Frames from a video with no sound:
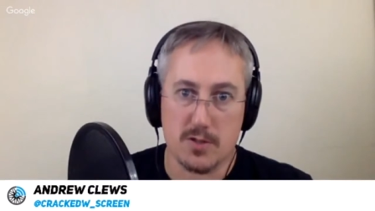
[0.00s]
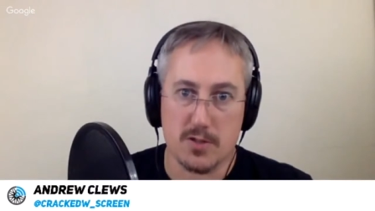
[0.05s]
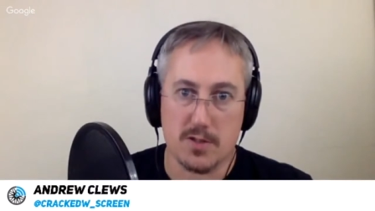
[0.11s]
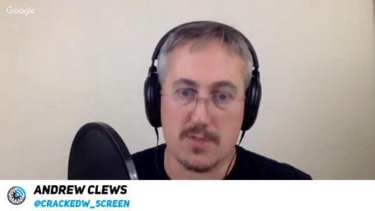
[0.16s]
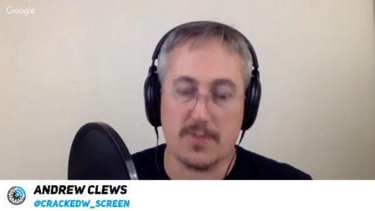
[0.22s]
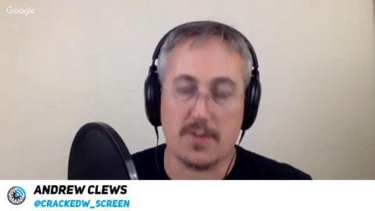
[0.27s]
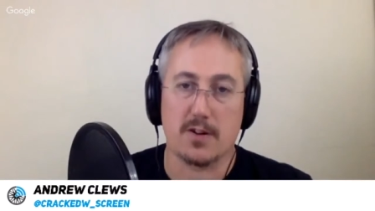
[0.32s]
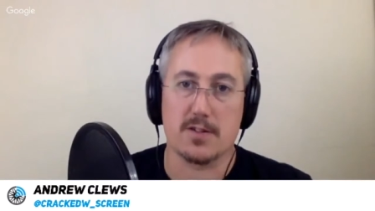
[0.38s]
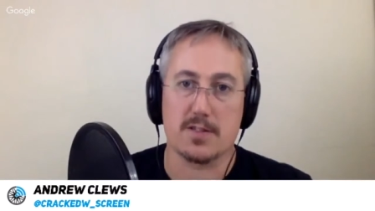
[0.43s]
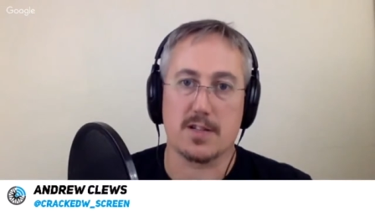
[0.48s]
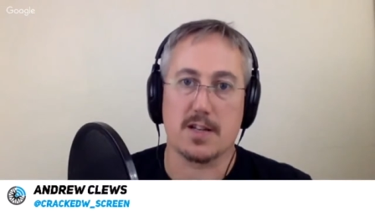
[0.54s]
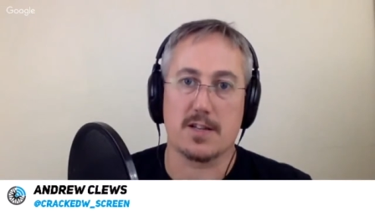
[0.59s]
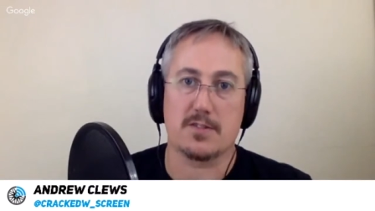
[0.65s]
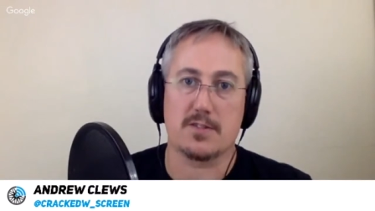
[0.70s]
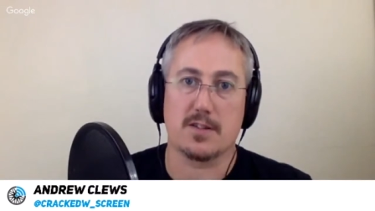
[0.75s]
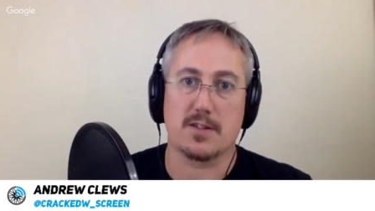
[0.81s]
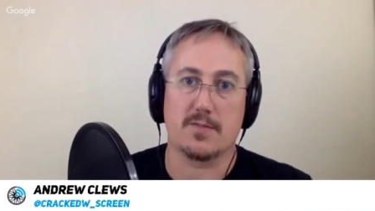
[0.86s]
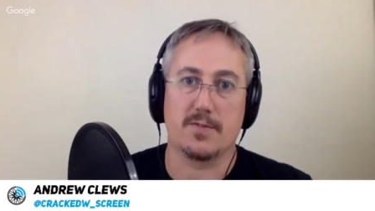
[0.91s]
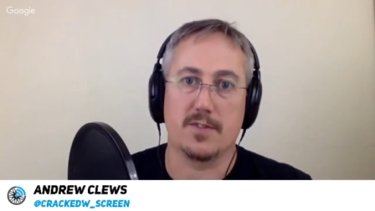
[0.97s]
as far as
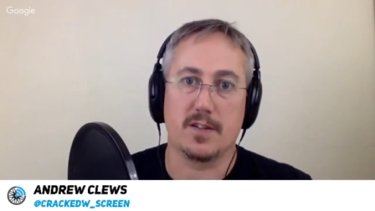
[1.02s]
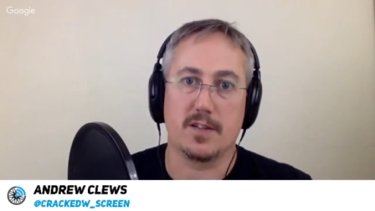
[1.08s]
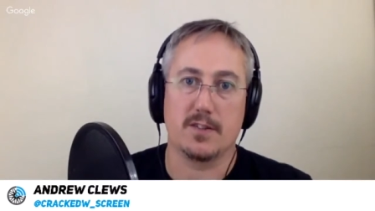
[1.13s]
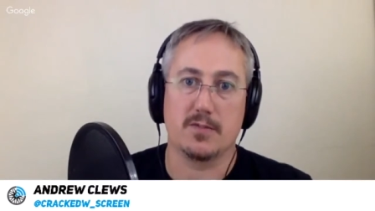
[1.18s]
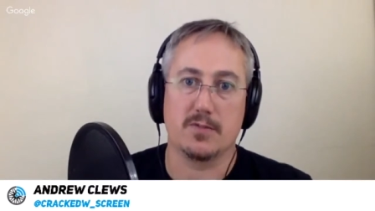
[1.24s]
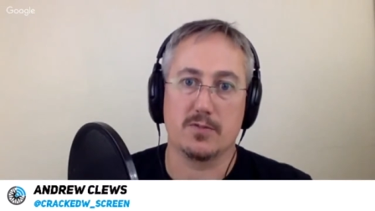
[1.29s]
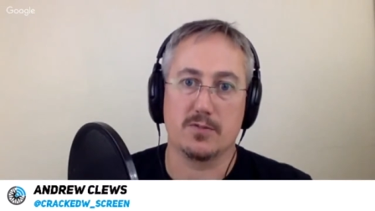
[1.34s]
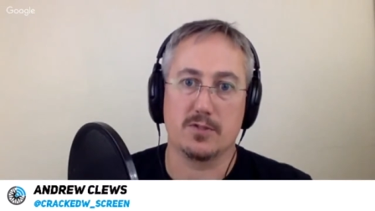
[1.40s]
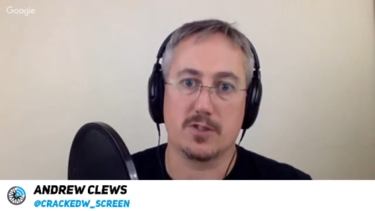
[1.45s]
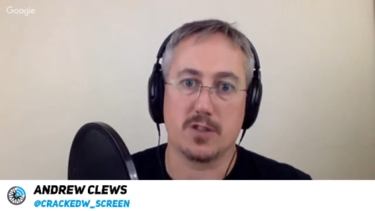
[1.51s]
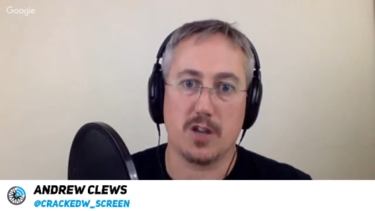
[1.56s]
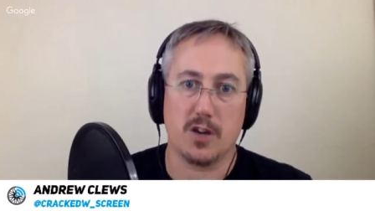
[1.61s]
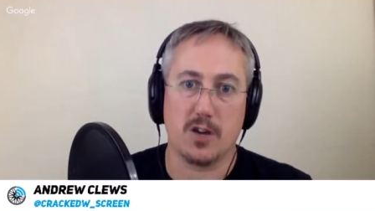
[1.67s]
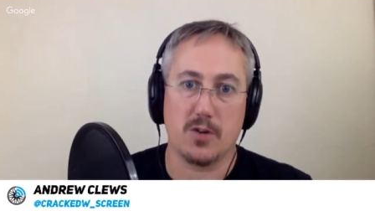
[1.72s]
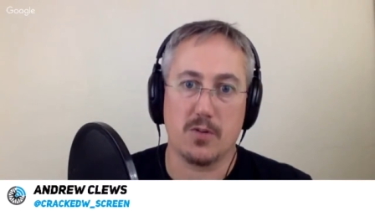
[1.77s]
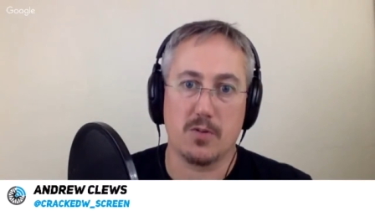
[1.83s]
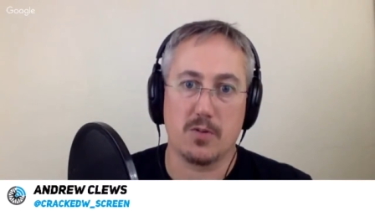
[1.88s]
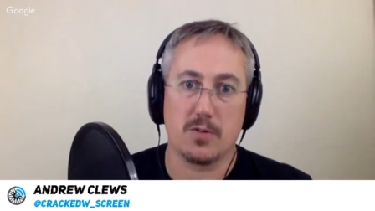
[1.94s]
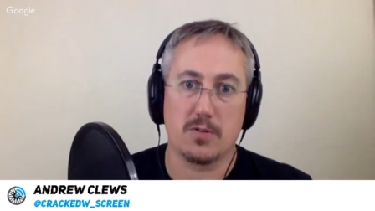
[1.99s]
electric vehicles
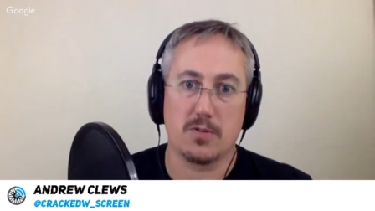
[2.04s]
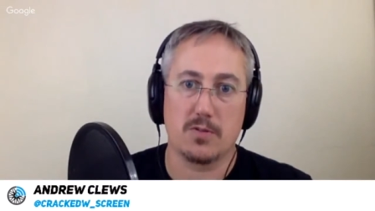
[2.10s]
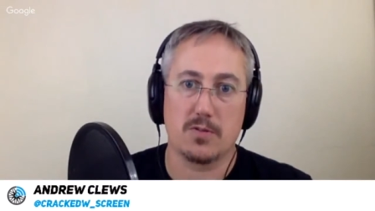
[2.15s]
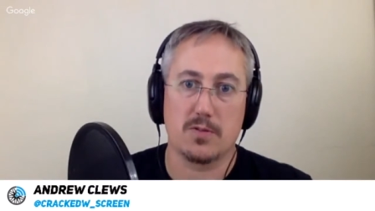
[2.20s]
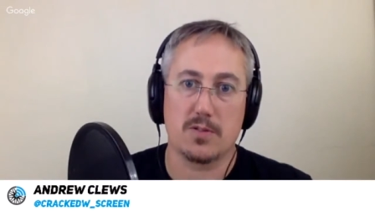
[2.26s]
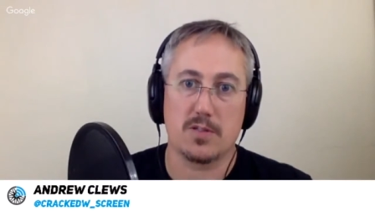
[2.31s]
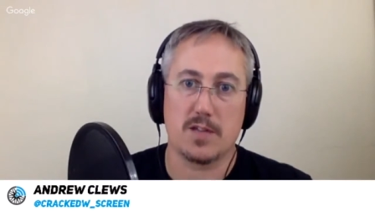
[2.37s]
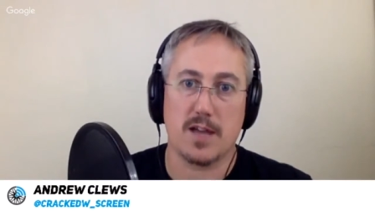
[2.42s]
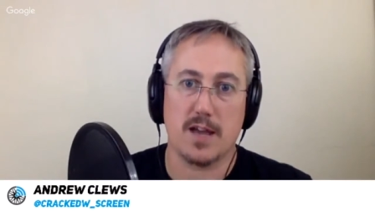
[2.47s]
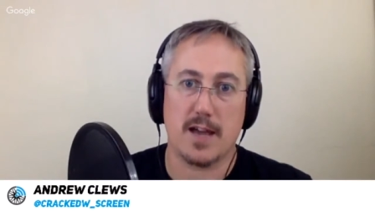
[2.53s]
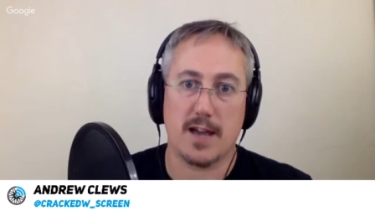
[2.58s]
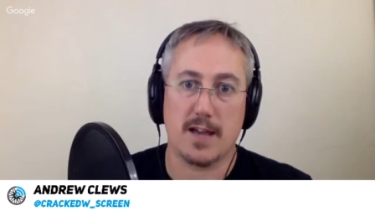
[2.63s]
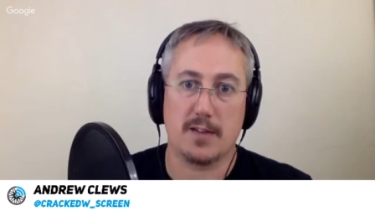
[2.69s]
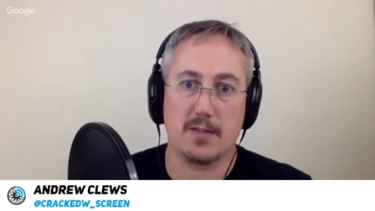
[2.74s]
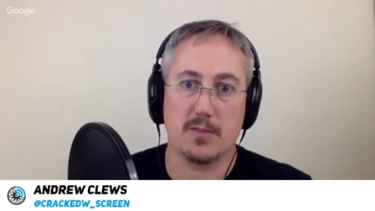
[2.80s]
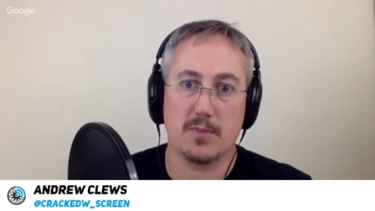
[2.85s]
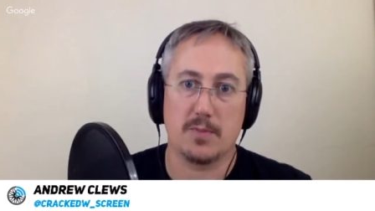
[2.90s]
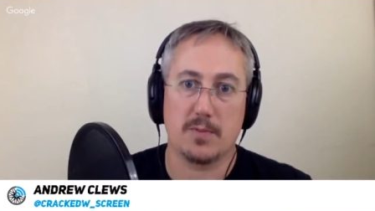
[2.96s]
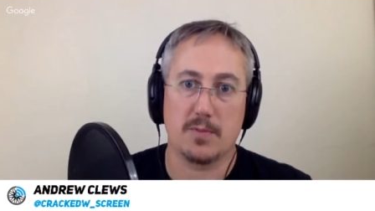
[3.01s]
go to
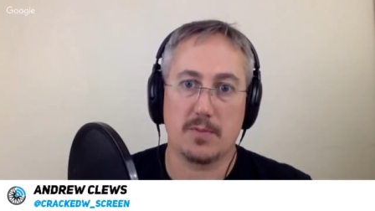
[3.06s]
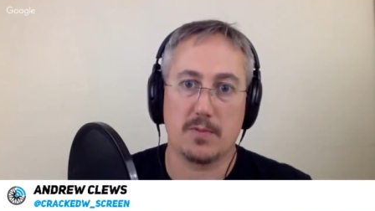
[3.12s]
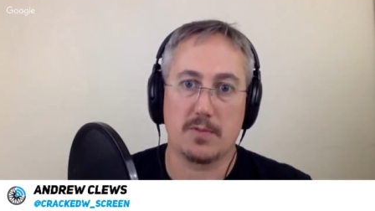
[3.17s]
help